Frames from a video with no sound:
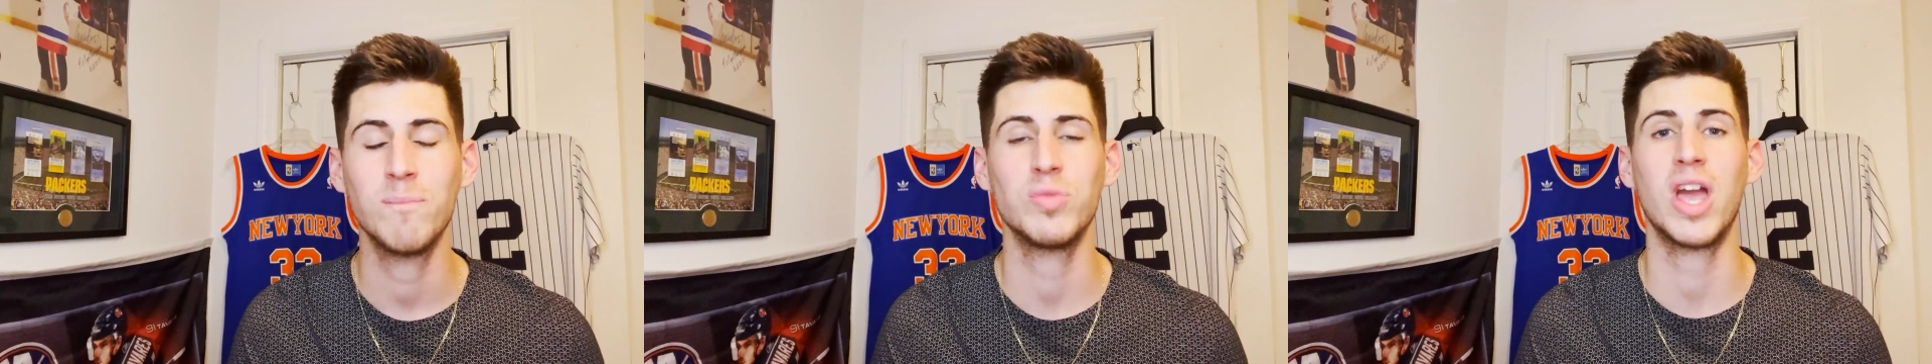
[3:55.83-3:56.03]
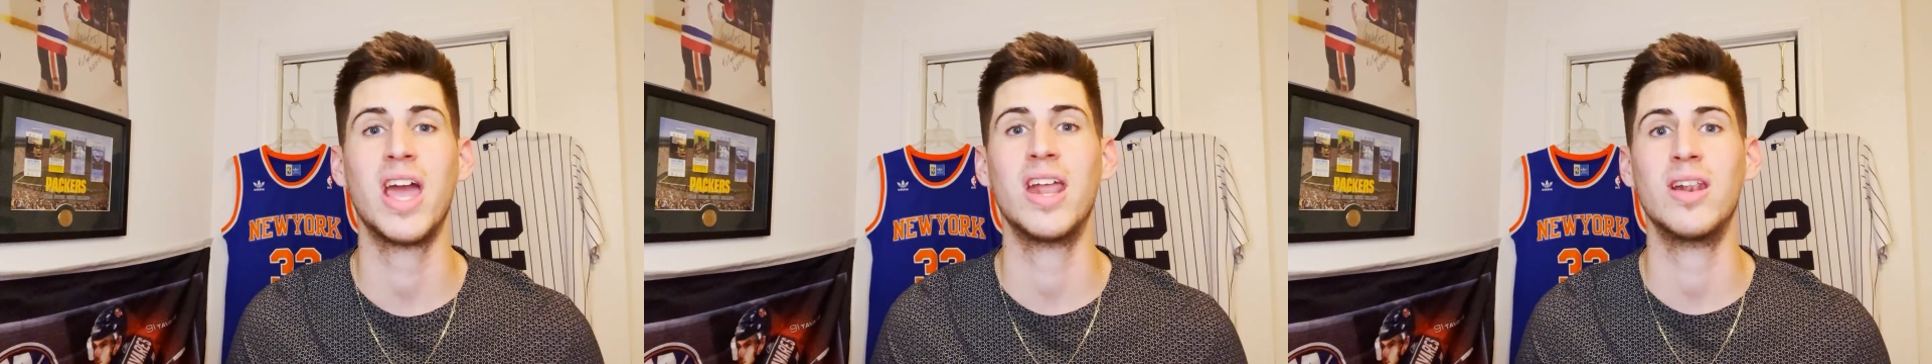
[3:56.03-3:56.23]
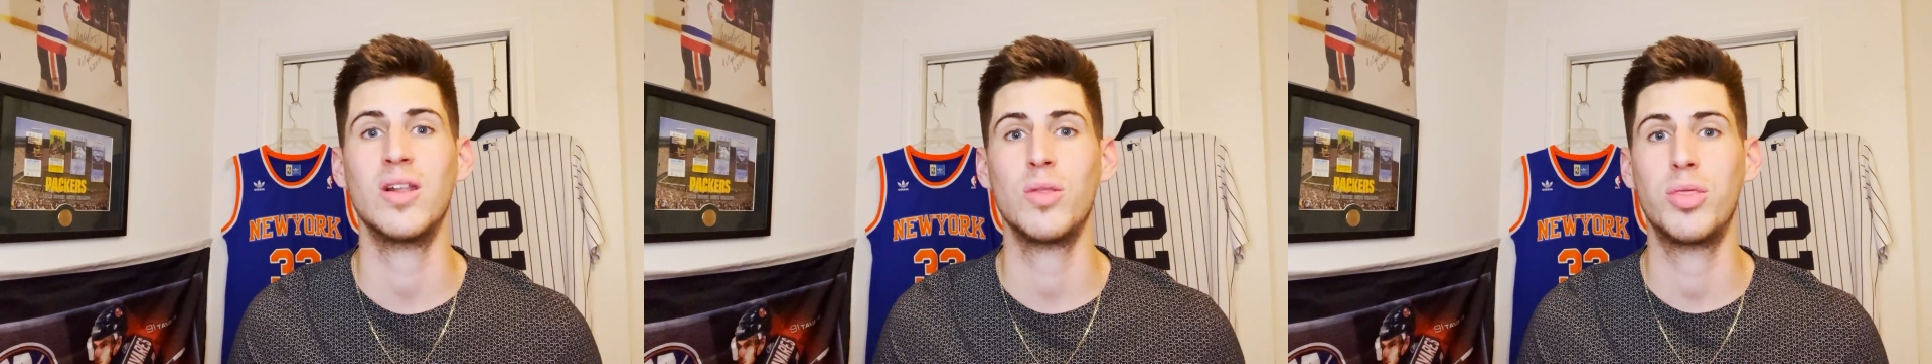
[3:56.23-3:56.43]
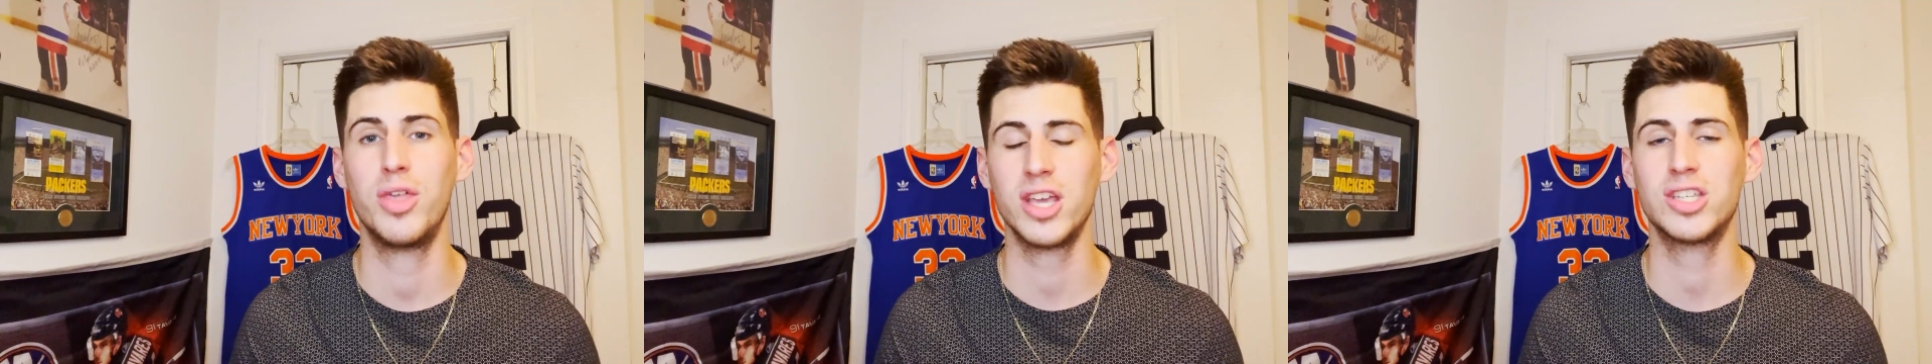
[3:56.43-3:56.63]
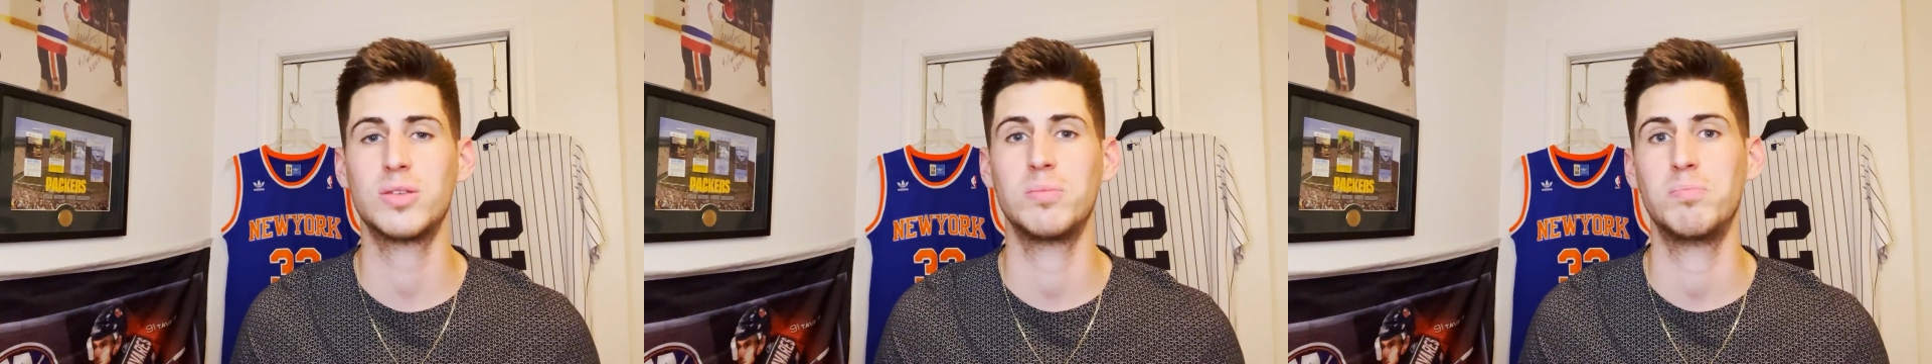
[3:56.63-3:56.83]
And
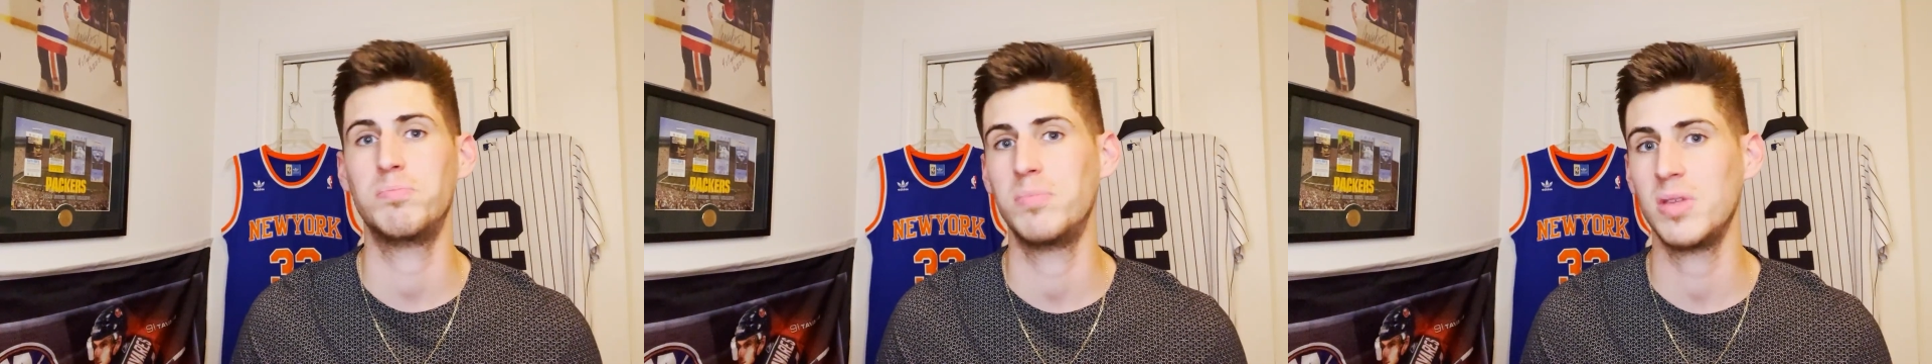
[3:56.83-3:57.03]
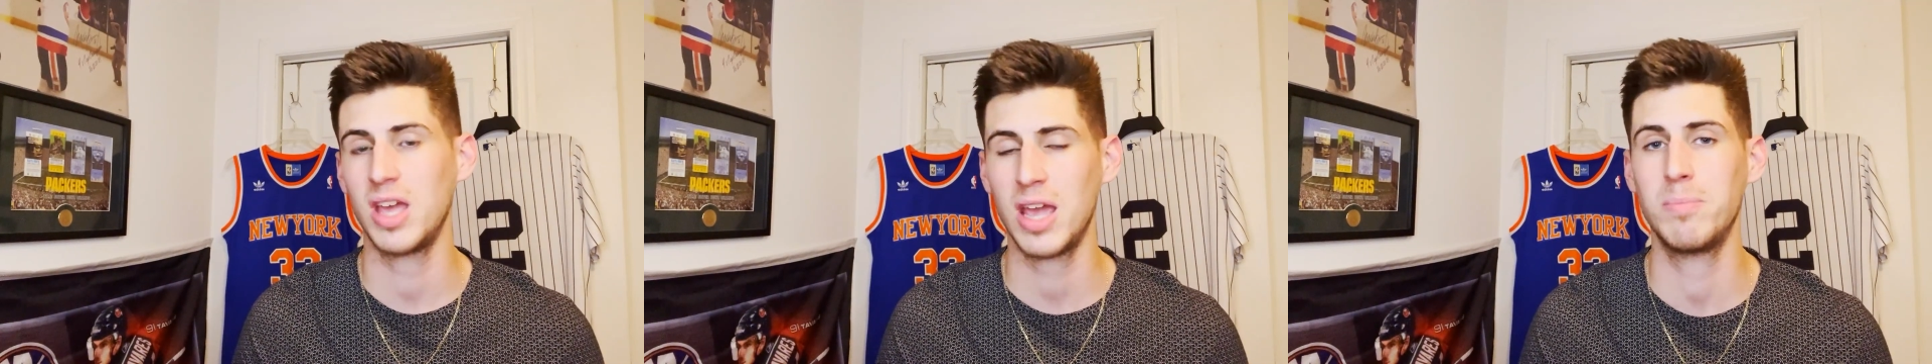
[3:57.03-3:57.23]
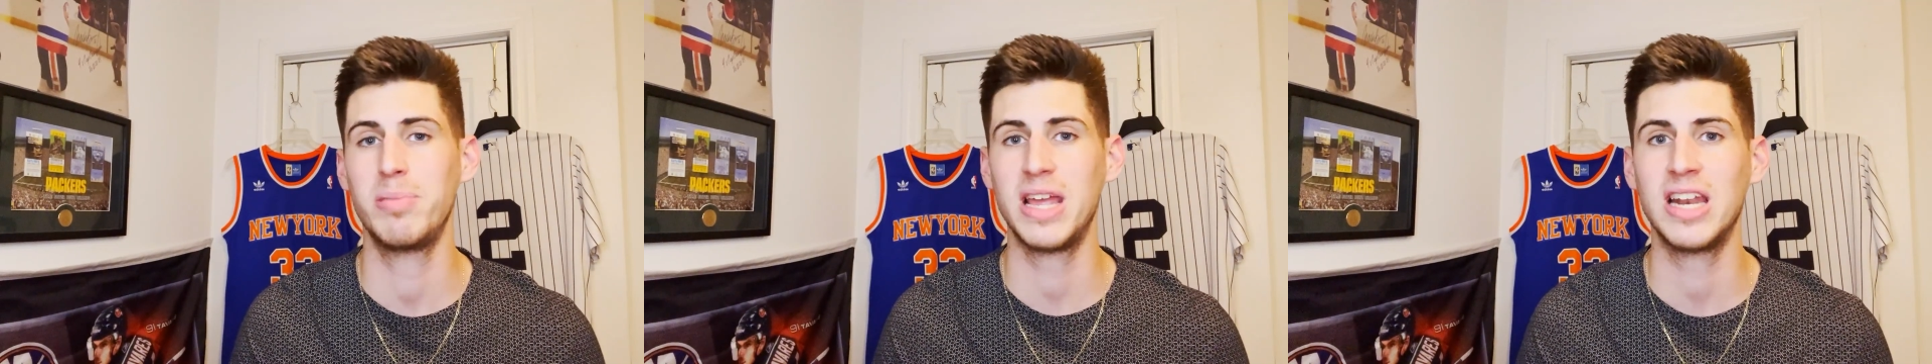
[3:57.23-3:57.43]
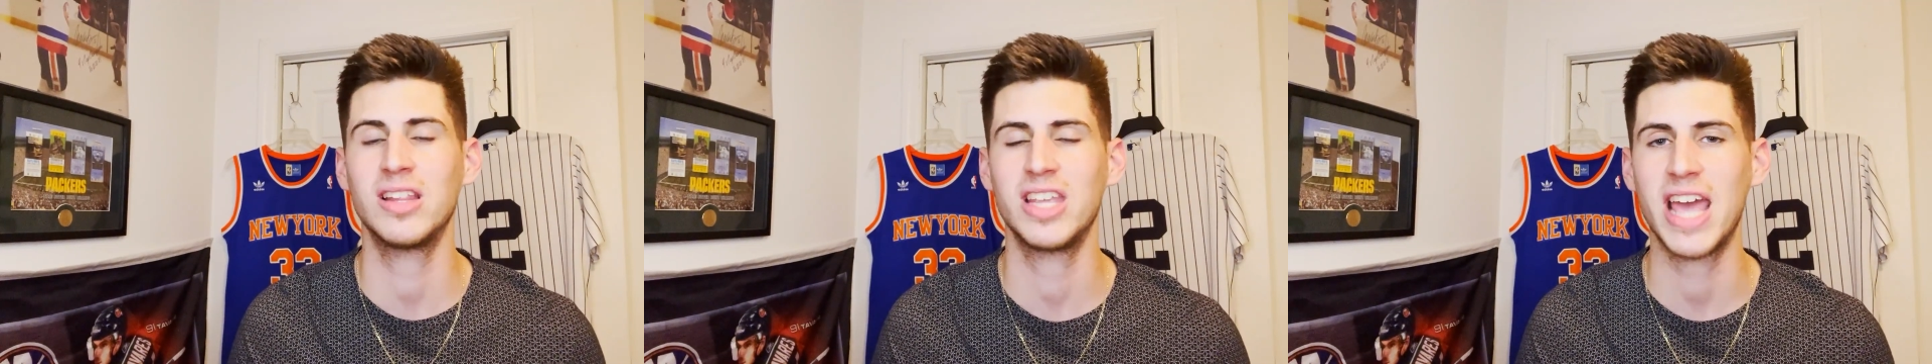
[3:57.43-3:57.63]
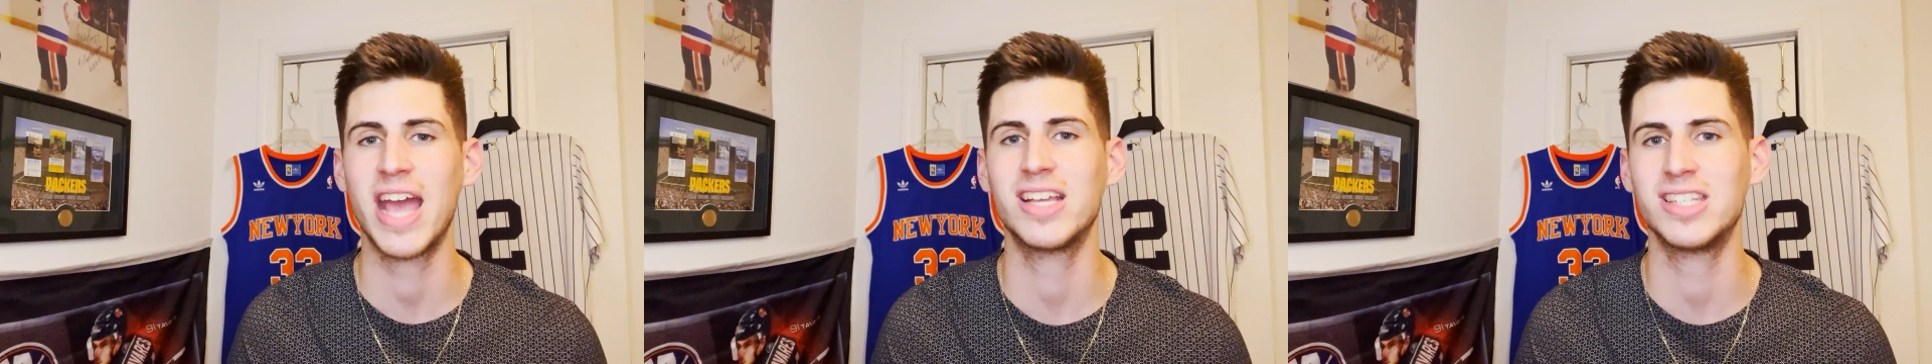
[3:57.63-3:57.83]
this, in beating
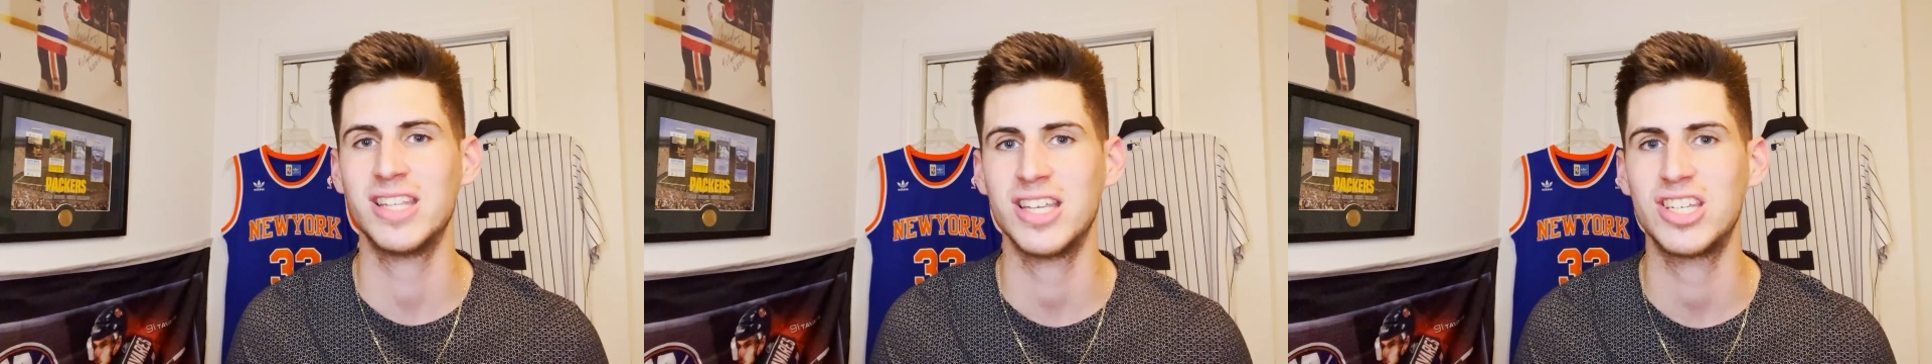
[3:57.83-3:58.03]
the Yanks in the